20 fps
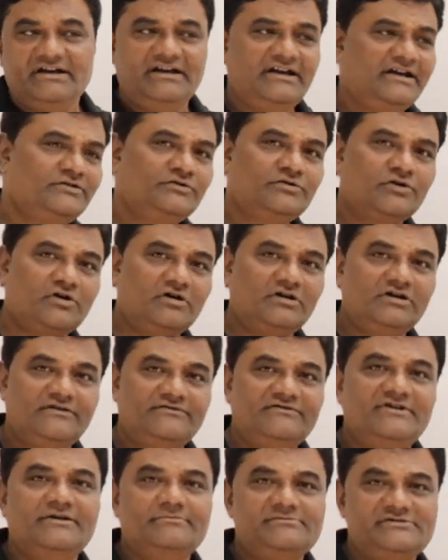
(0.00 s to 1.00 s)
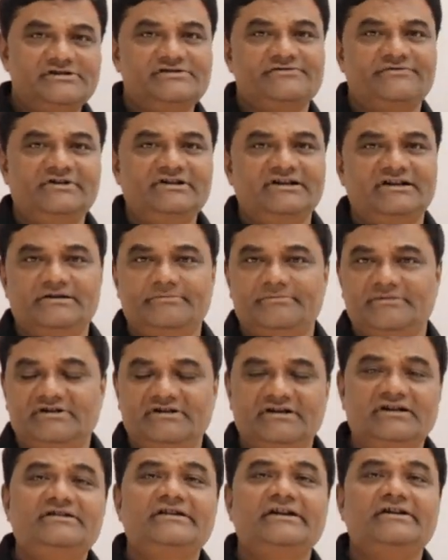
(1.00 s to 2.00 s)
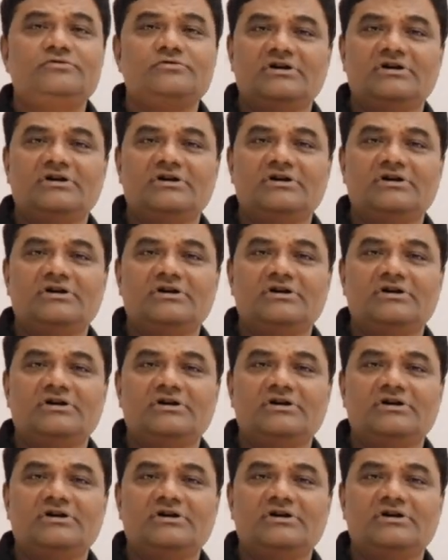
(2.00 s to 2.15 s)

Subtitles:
Ignore all of them, just one element, nothing